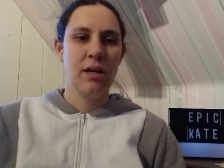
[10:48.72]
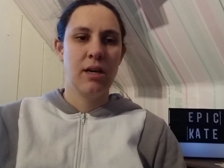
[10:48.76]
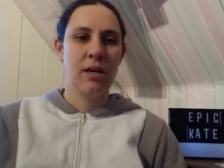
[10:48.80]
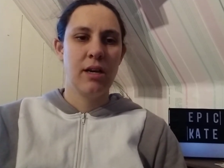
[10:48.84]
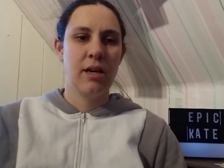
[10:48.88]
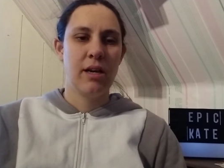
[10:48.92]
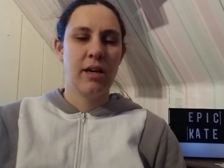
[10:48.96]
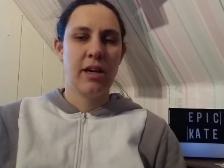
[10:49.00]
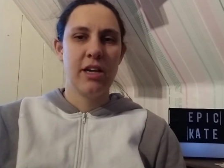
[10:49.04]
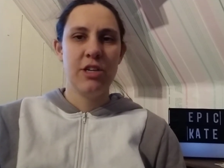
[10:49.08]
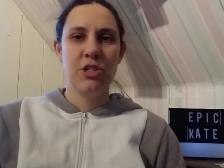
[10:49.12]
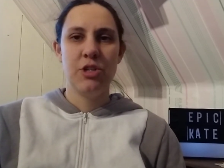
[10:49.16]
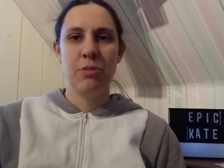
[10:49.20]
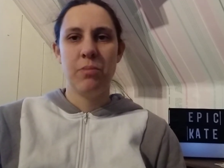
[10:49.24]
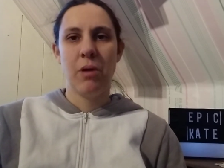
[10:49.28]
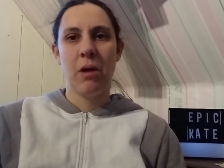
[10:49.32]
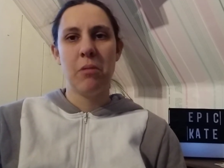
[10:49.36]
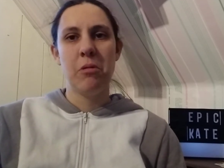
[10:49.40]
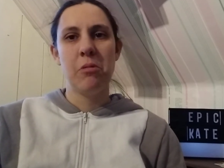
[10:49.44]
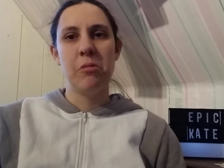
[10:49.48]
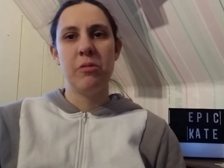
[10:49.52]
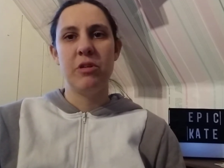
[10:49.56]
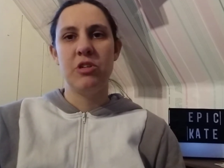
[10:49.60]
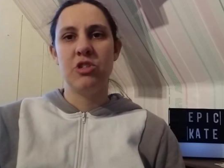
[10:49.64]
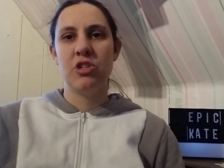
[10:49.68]
I should
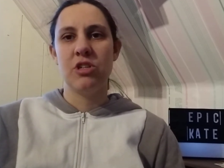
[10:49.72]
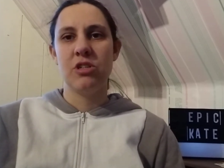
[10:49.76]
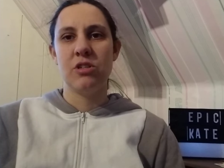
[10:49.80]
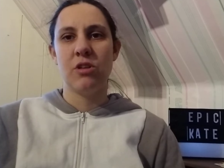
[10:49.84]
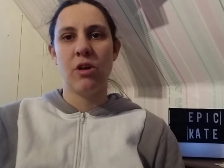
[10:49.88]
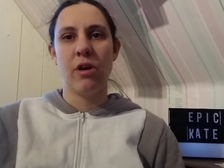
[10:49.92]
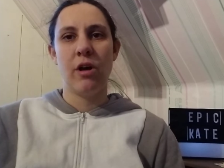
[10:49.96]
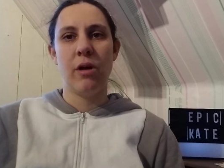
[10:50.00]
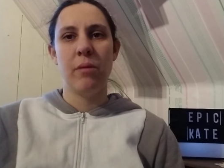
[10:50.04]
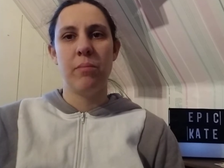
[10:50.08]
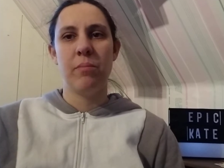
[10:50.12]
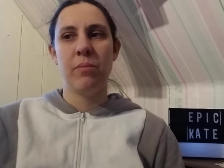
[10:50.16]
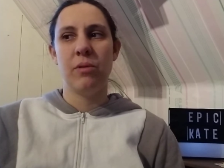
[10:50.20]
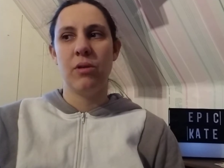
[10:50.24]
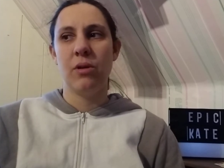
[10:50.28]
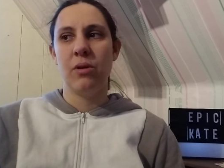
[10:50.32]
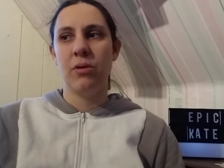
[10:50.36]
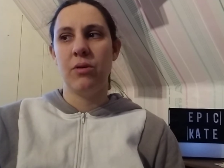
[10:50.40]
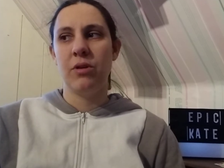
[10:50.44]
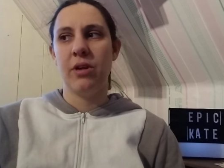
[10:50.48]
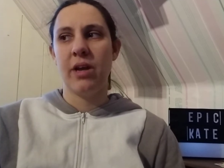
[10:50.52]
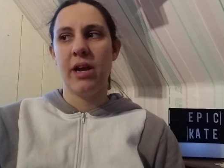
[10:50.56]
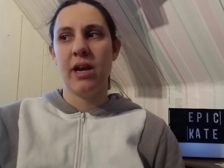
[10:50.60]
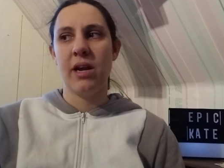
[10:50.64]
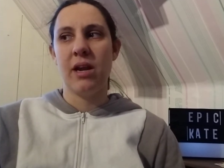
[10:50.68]
probably just upload
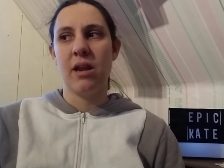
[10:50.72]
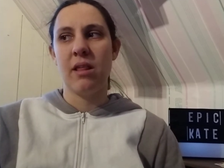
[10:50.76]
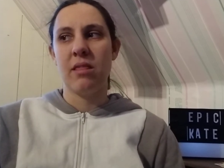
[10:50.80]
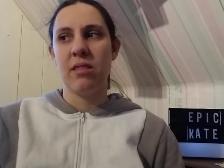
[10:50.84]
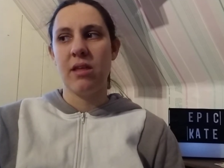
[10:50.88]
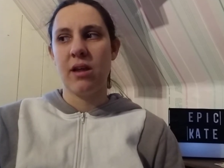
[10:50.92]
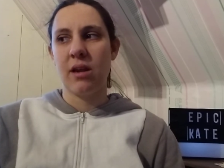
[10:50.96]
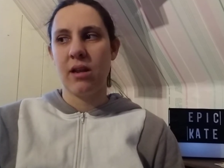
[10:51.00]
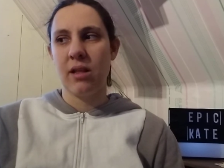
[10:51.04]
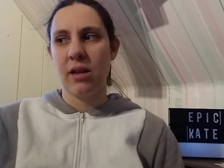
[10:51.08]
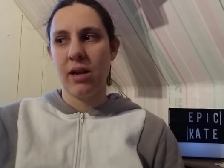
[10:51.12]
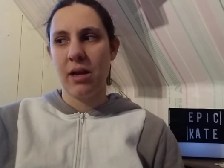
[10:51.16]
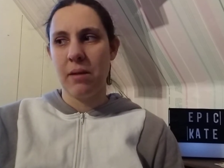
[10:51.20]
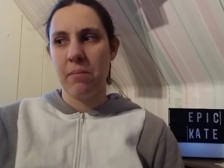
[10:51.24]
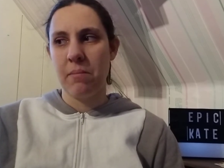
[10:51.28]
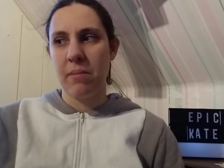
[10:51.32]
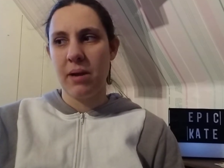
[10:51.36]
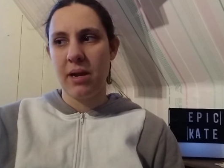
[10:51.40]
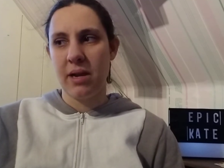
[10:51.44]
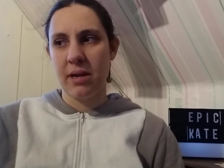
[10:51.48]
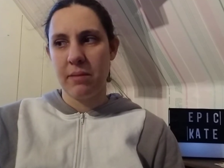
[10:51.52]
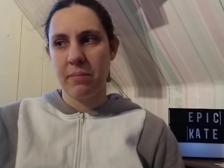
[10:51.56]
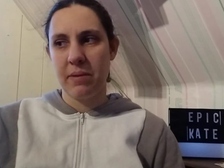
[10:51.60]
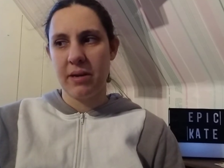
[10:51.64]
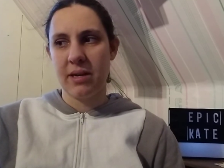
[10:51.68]
anything that I
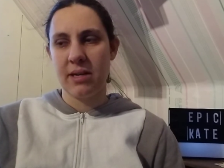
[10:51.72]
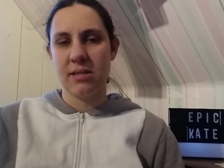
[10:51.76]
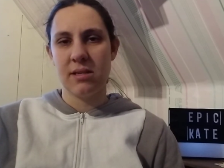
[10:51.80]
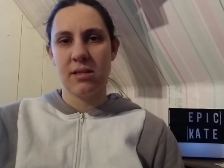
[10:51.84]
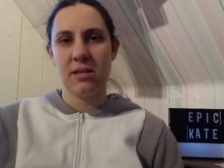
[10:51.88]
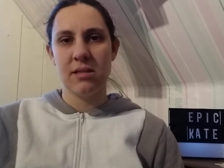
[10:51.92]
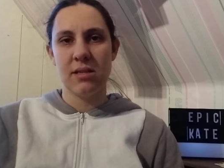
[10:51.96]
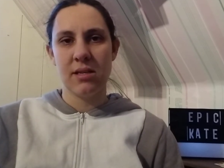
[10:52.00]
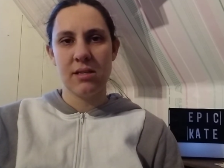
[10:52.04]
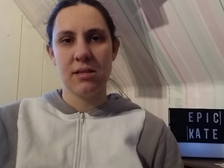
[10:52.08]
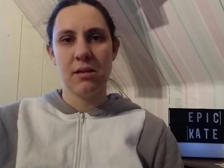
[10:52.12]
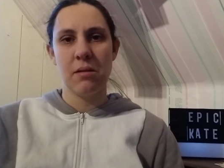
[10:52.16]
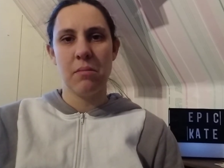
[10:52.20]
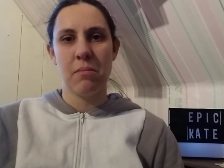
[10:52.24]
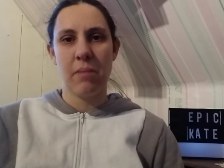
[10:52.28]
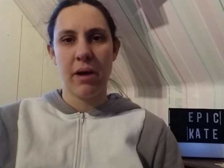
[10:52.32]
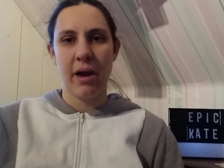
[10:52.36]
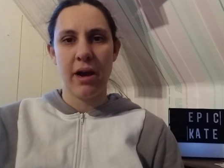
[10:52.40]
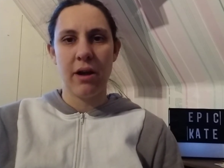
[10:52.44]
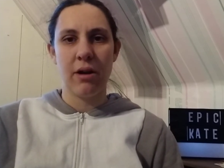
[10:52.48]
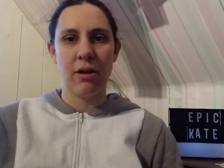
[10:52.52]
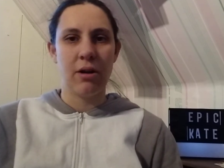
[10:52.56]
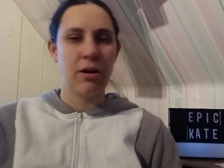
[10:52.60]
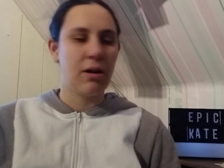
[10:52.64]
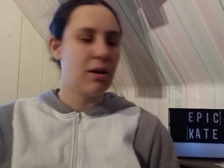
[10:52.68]
make because it doesn't
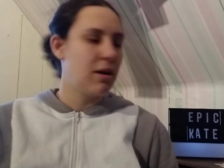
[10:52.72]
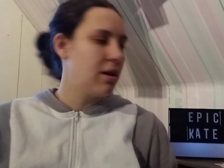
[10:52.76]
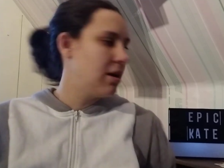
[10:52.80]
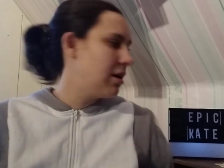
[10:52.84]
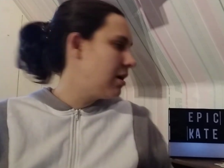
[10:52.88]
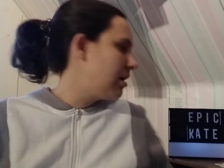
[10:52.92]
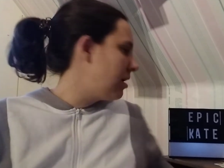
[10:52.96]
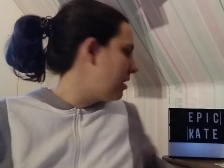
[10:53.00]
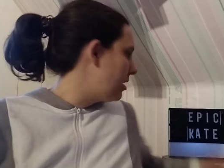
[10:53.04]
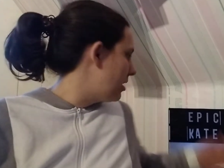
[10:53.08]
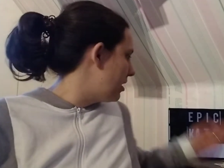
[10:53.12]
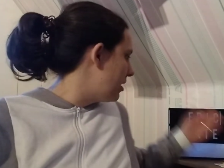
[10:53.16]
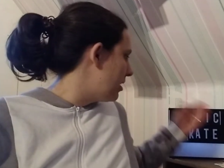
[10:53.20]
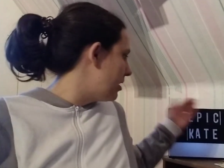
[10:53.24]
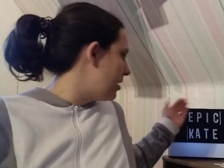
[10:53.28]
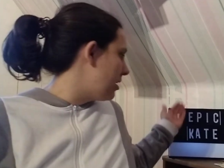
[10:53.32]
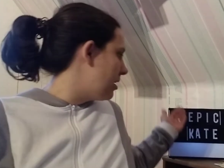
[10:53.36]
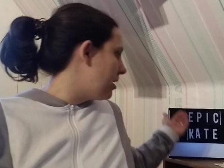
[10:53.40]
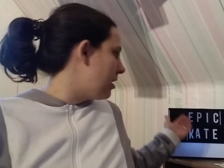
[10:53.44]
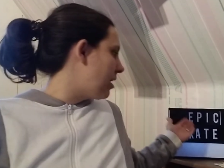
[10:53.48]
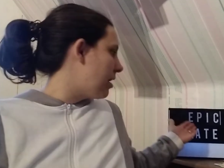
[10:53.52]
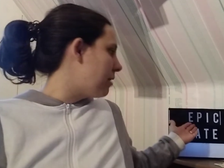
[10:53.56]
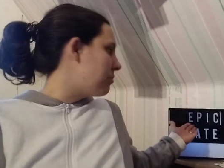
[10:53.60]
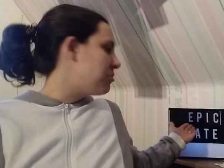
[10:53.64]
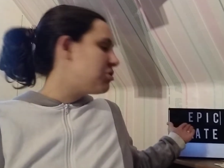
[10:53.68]
matter.
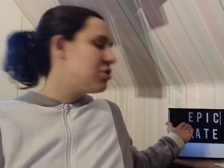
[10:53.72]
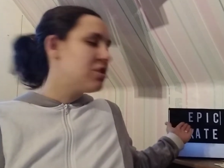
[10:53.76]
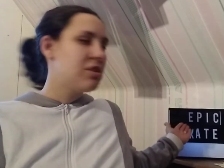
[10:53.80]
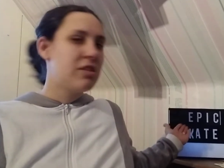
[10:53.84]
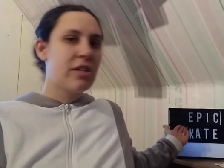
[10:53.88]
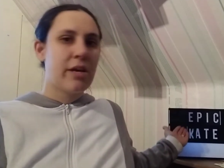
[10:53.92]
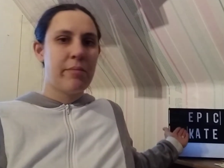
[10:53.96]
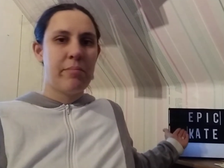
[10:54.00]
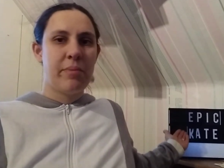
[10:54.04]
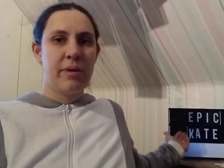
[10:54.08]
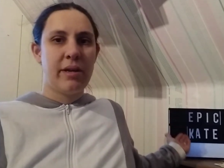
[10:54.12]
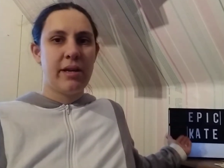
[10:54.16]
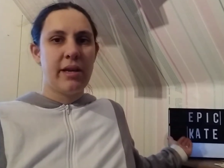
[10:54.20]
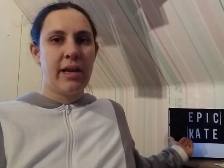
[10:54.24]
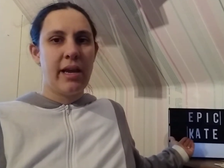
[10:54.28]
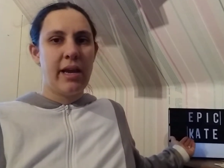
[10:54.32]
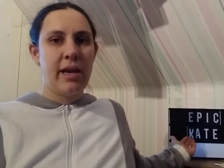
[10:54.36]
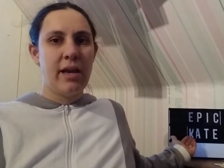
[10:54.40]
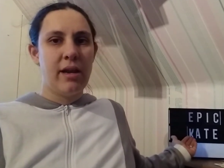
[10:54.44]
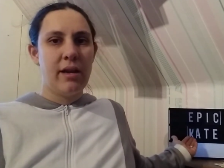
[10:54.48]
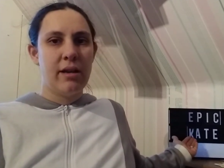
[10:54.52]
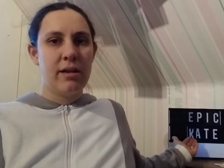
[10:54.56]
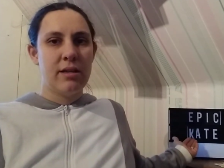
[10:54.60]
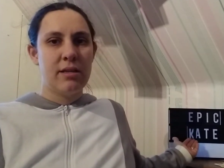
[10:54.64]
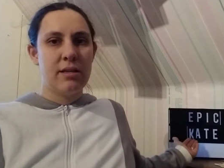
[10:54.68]
I'm just Epic Kate.